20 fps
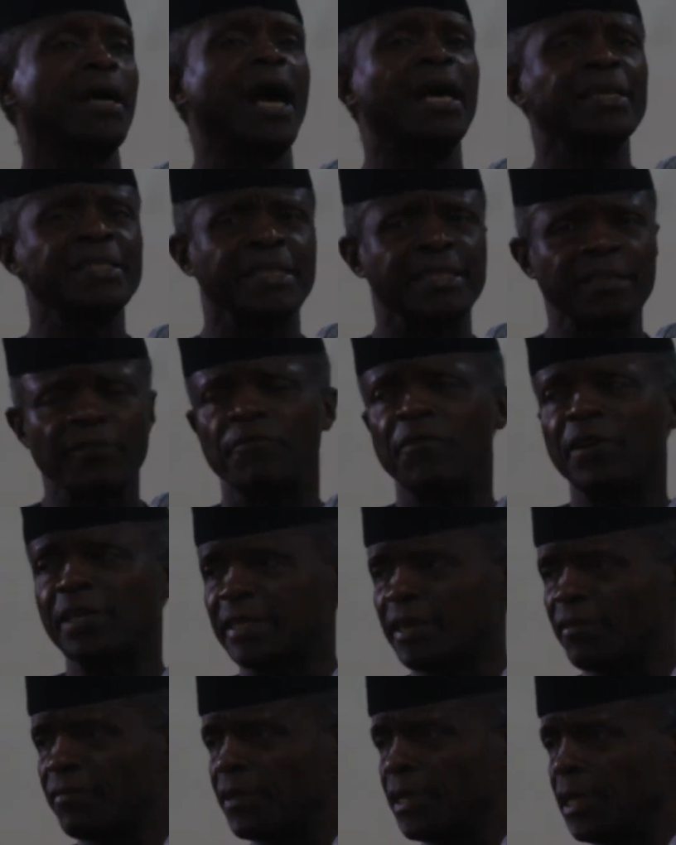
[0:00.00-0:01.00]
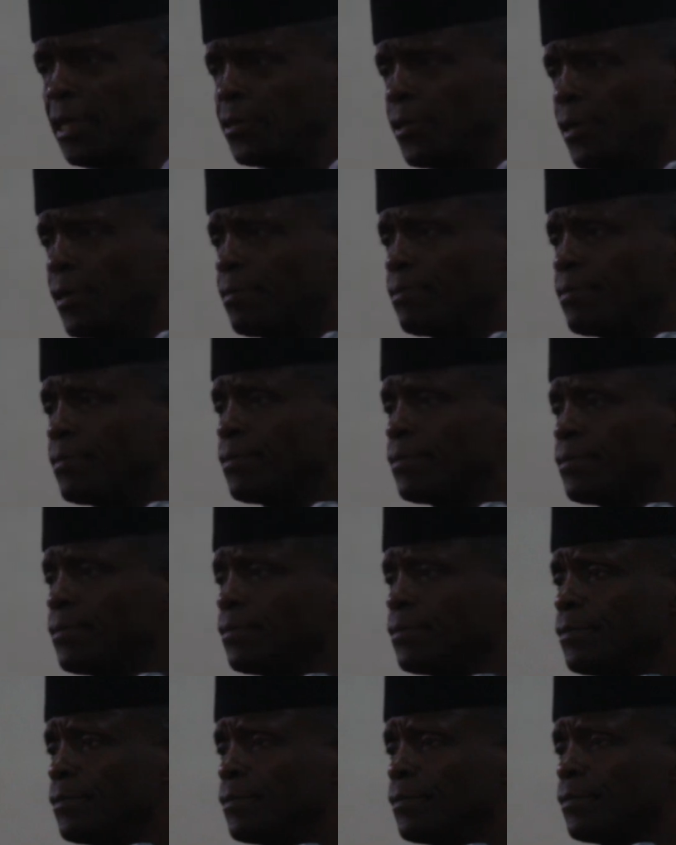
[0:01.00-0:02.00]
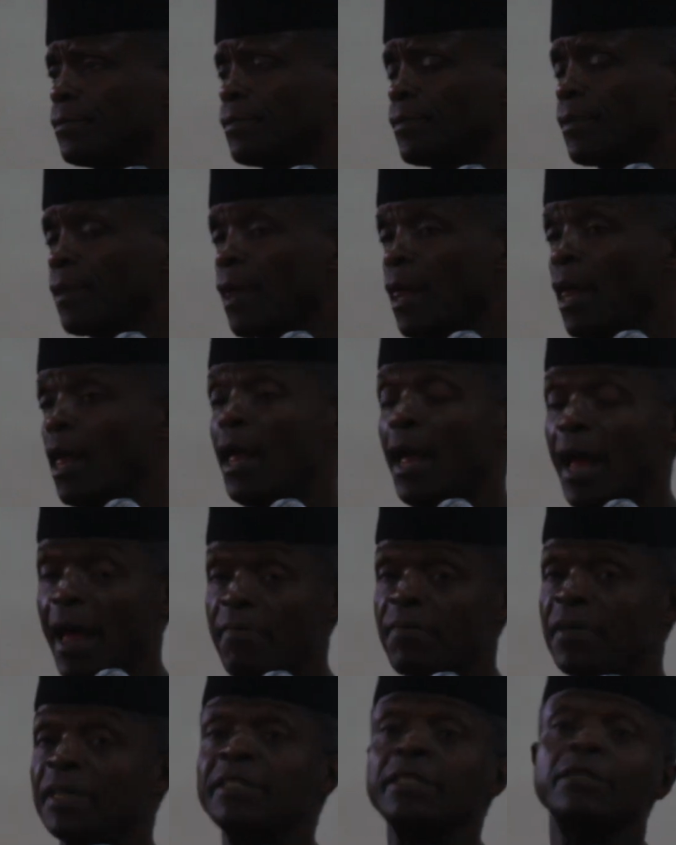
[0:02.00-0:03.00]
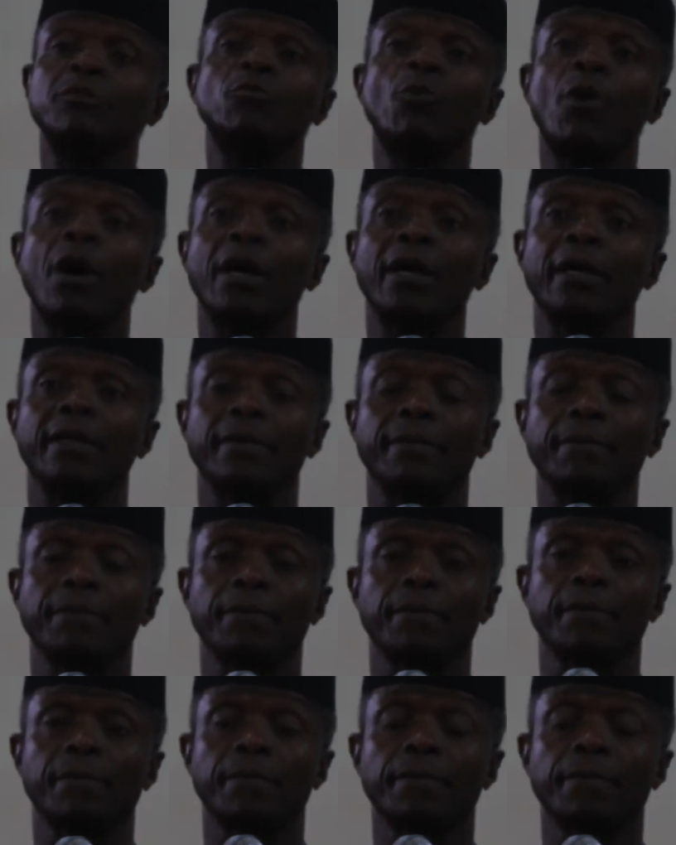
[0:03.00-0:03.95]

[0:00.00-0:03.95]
has a different definition. And this is why